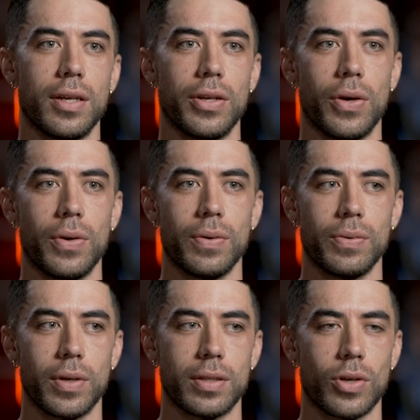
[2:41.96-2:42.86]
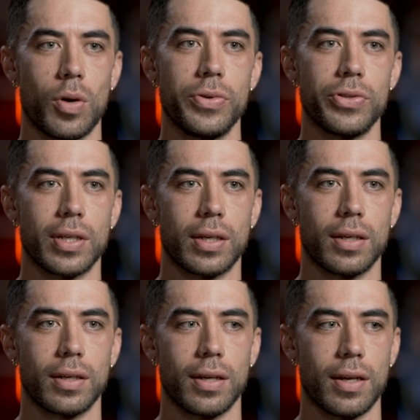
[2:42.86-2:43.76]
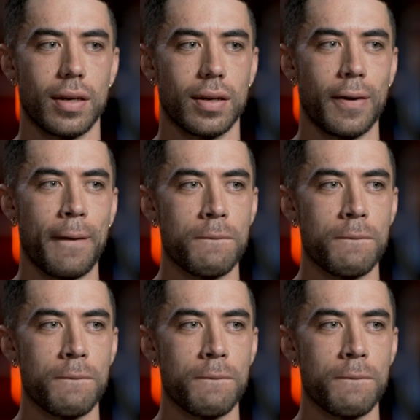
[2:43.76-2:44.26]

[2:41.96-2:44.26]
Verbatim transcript: you know, with soul music and